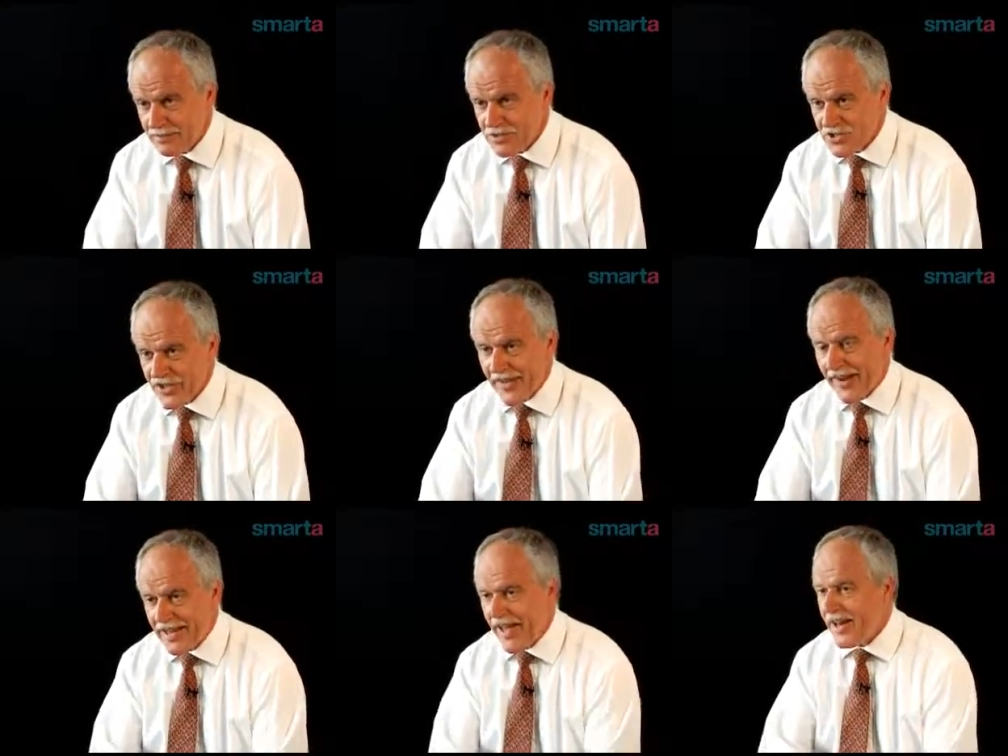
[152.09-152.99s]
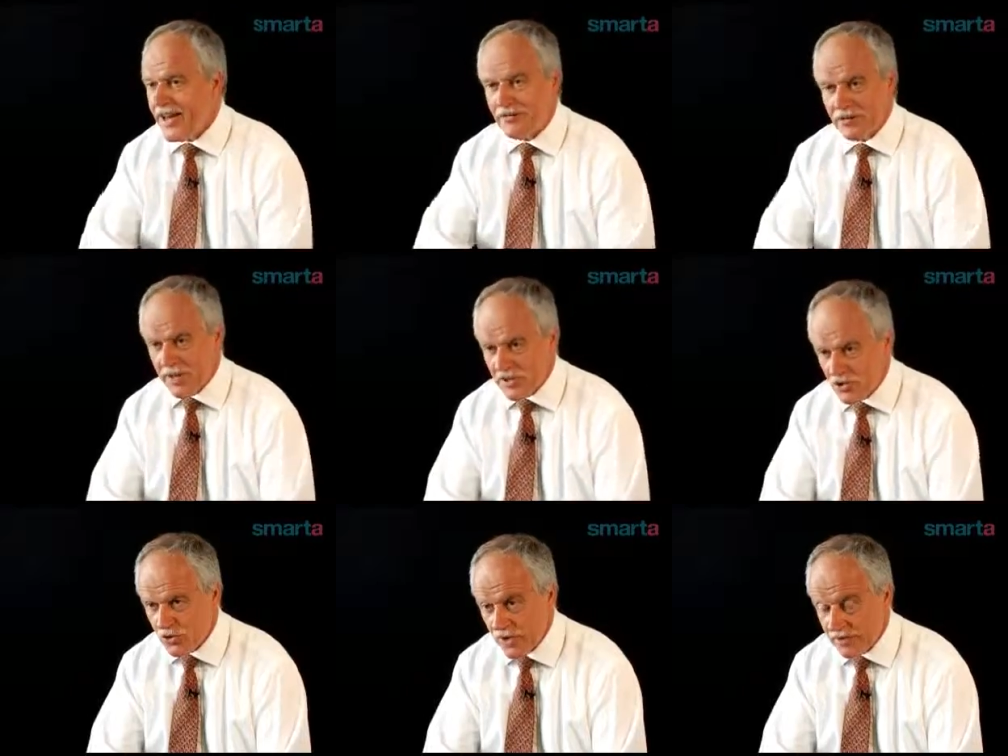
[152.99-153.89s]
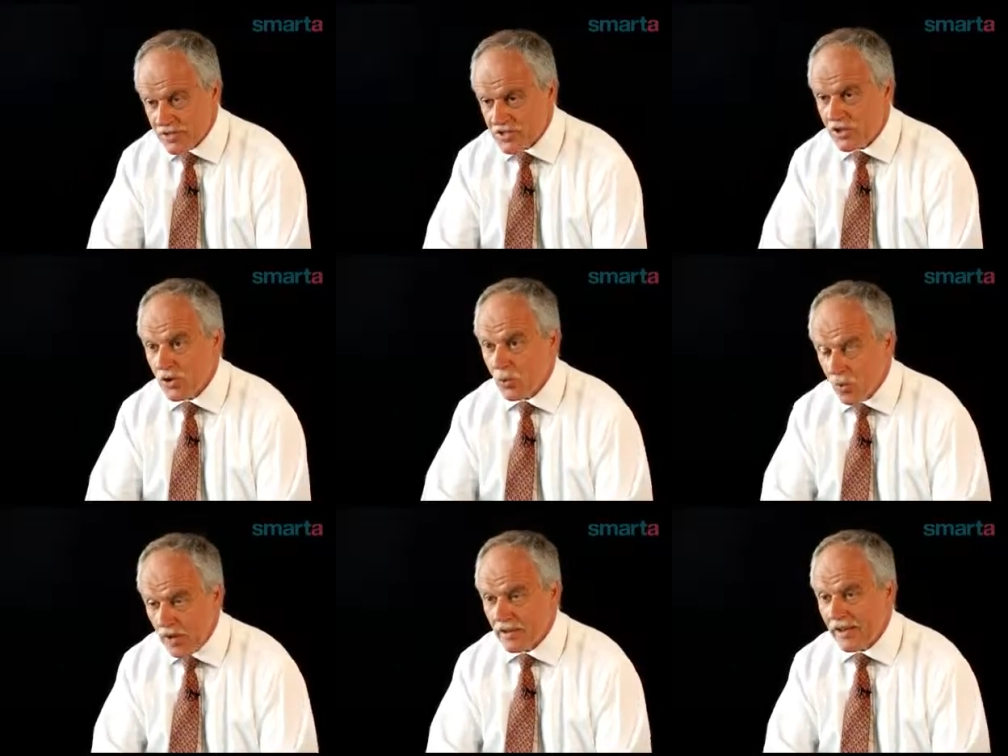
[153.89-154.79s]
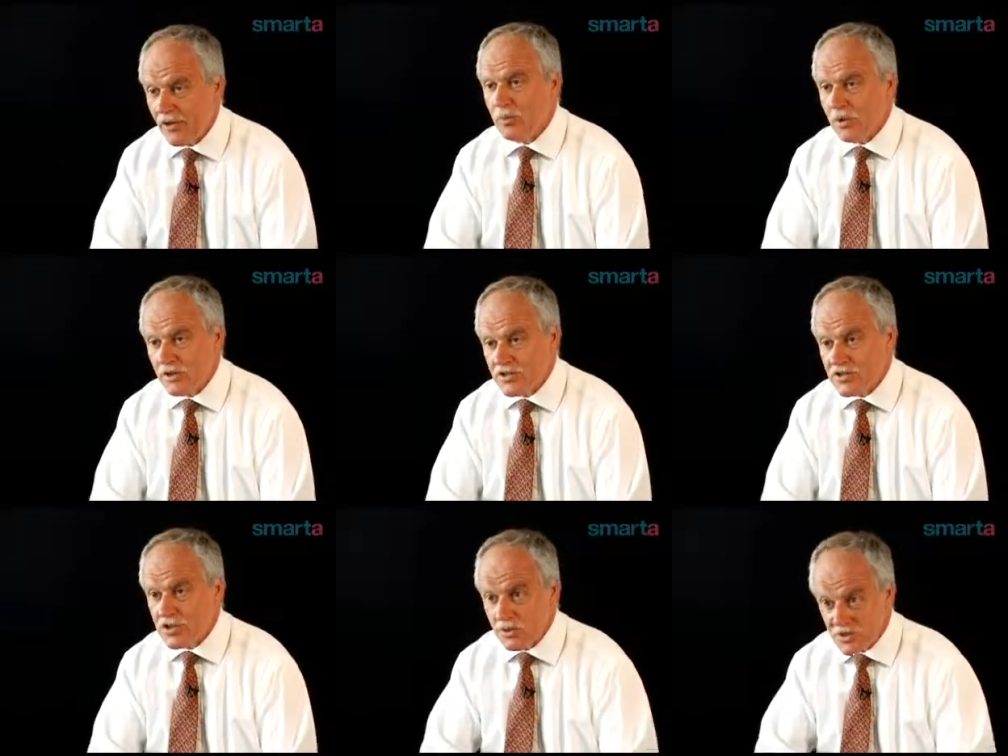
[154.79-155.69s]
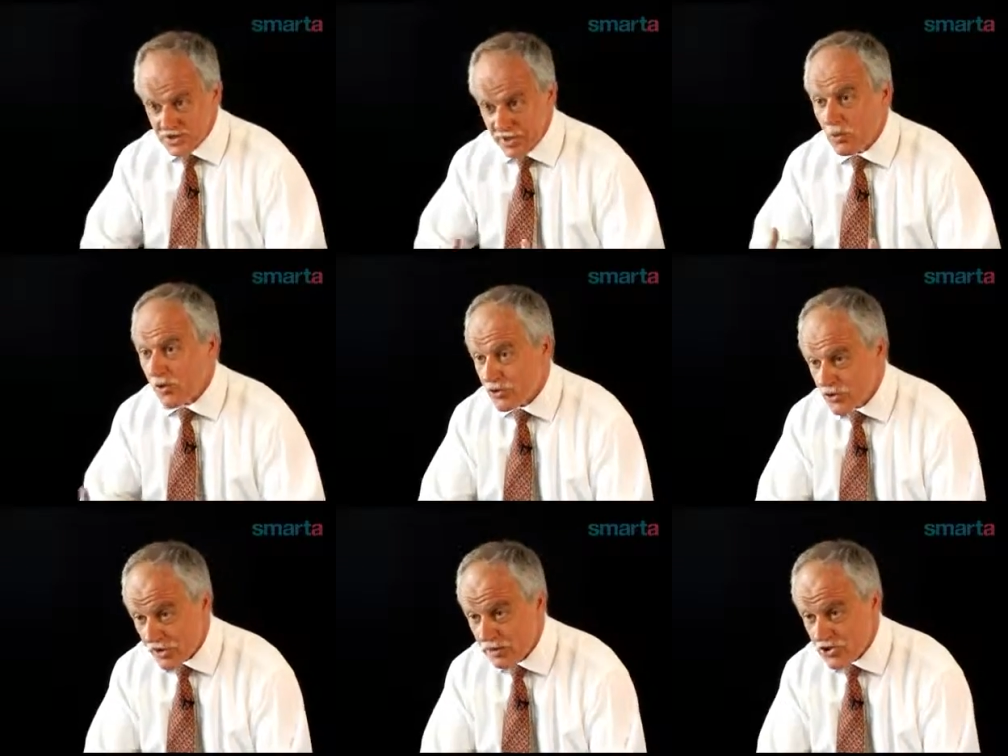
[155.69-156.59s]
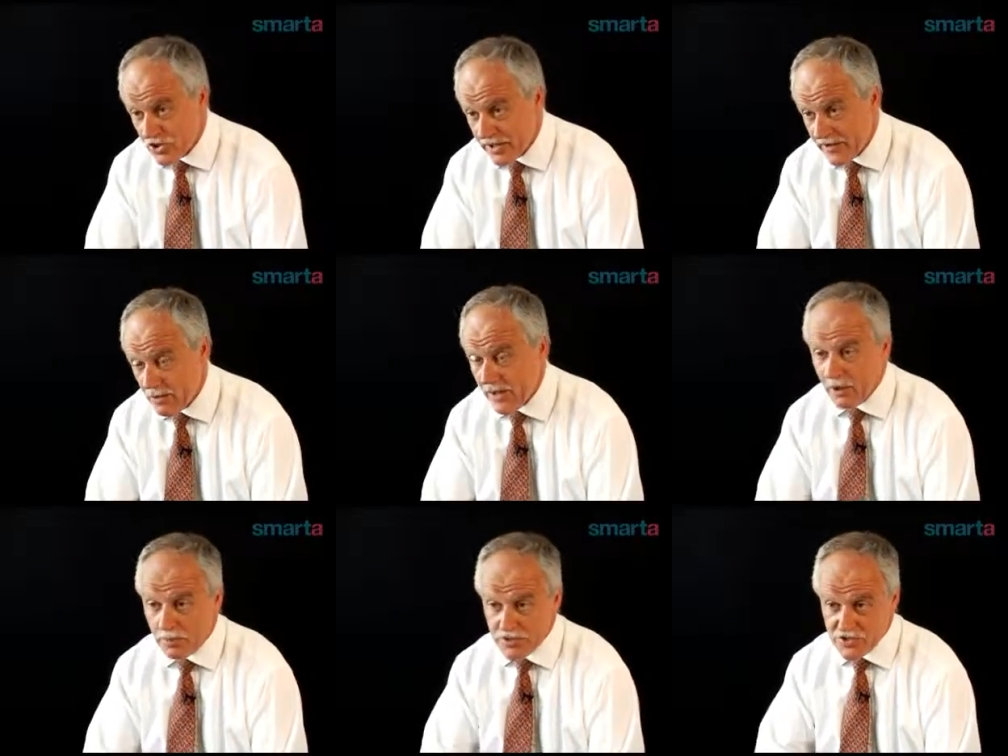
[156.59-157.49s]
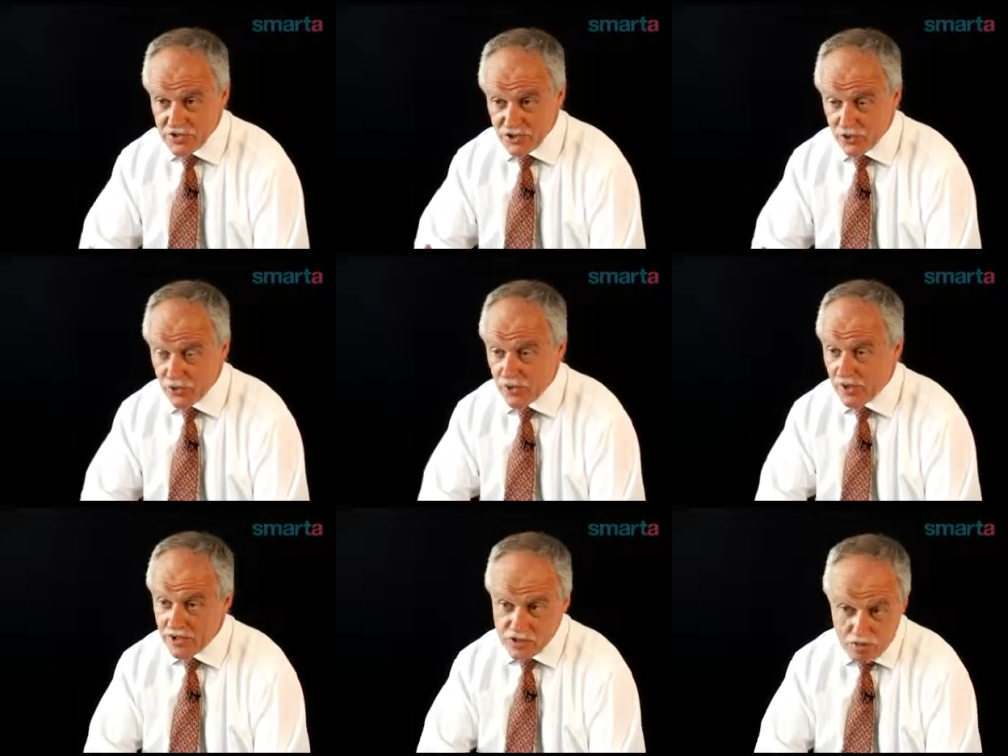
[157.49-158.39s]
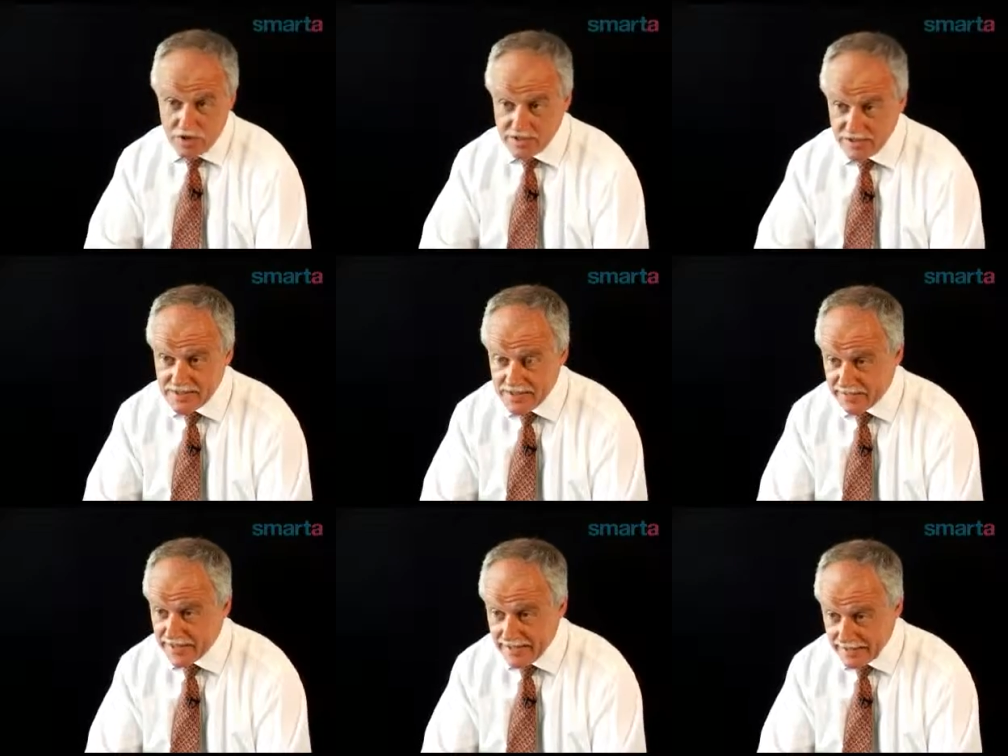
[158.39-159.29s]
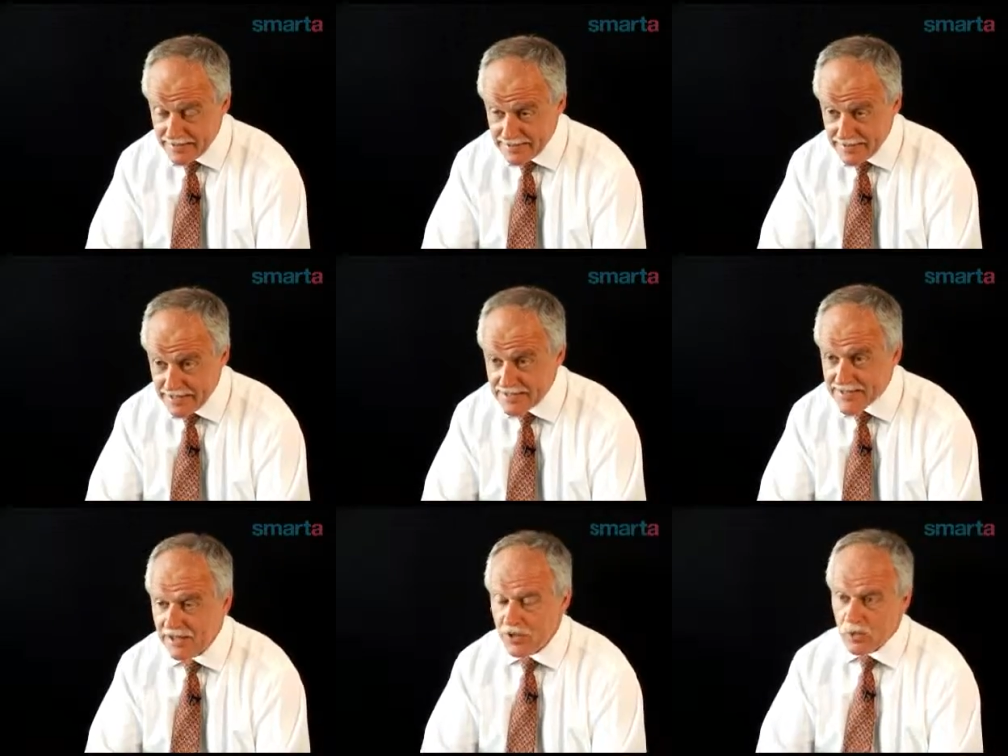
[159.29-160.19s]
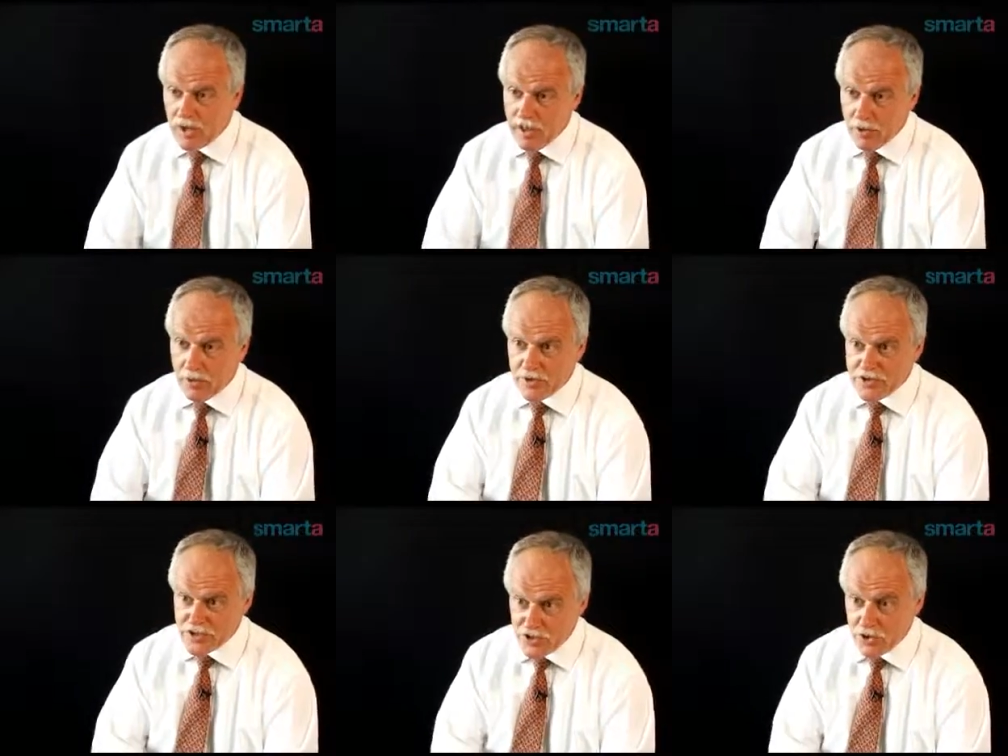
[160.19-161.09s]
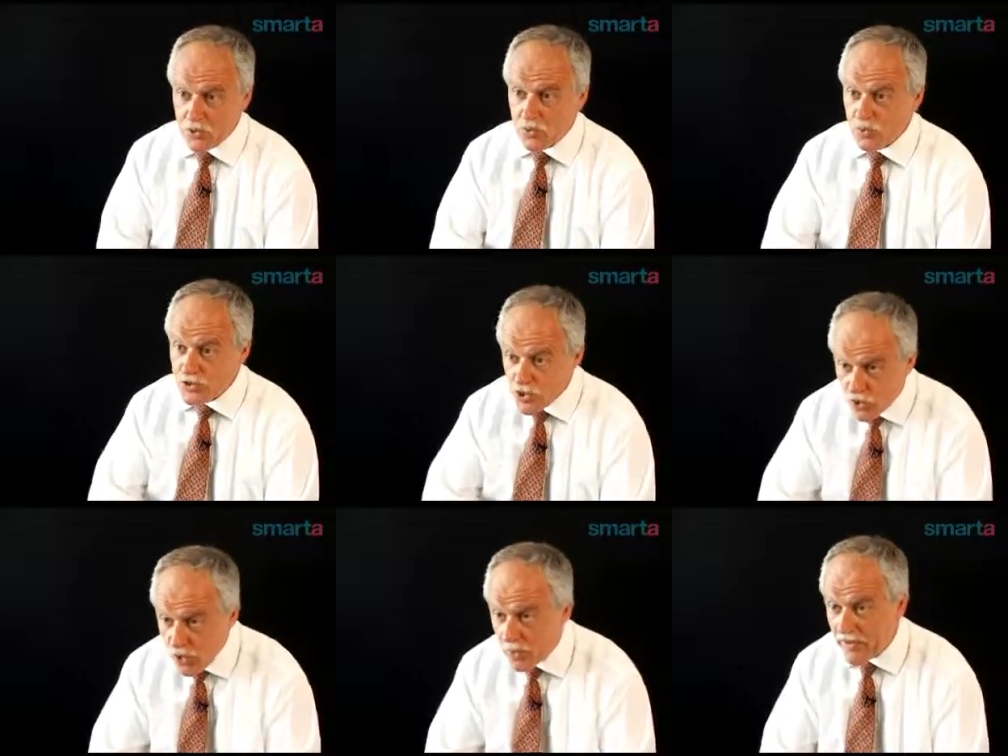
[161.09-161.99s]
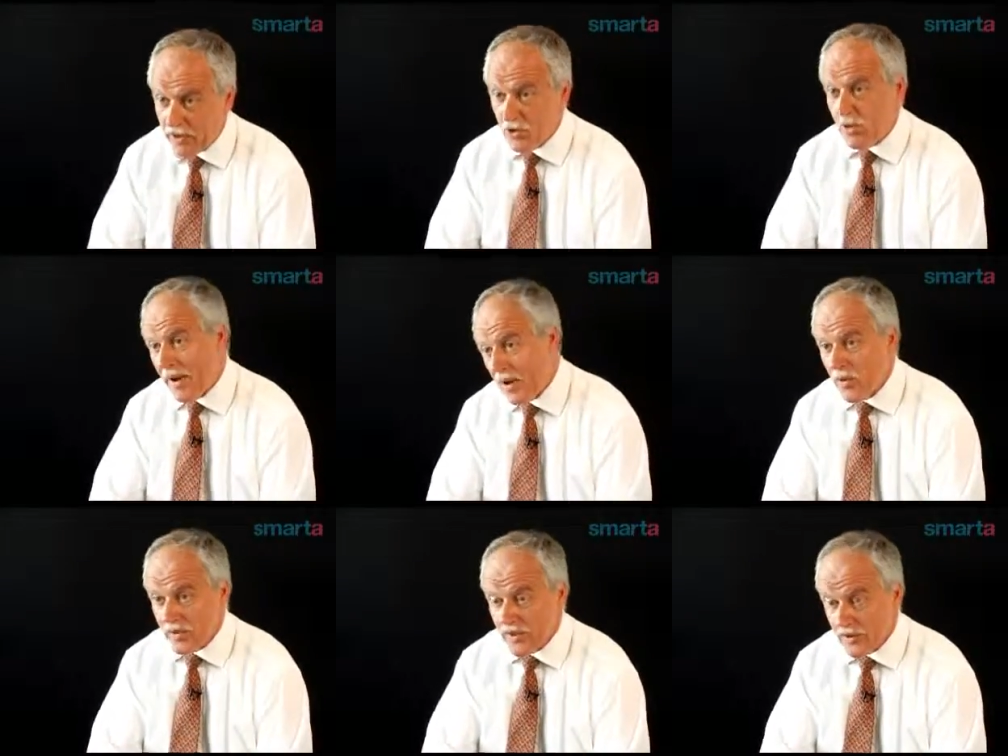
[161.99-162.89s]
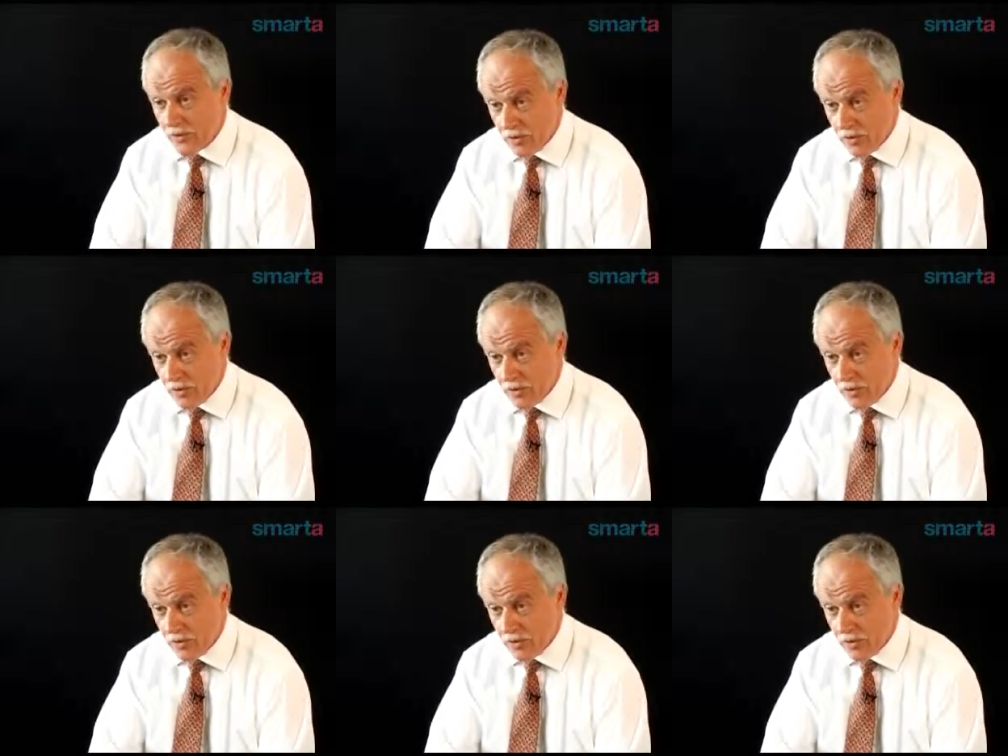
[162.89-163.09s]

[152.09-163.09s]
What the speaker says: So any information you'll give us will help us to understand what you're trying to achieve, will help us to do our sensitivity analysis, will help us to talk with you about whether